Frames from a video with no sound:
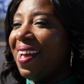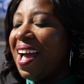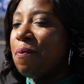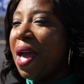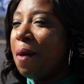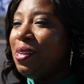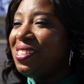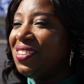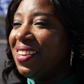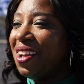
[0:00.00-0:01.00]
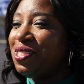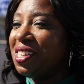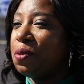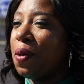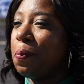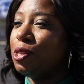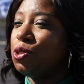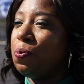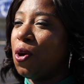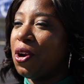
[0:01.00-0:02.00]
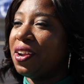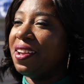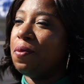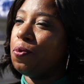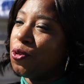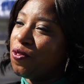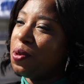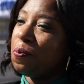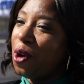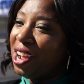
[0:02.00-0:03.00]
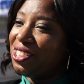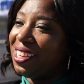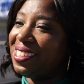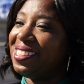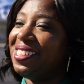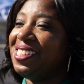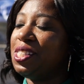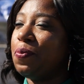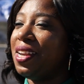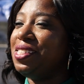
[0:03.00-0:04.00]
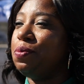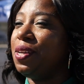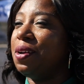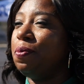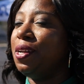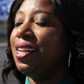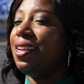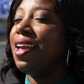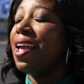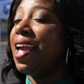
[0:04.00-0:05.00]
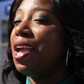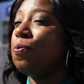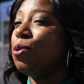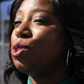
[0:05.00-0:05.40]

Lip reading: I'm happy to announce that the Peppertree Park Improvement Project is anticipated to be completed April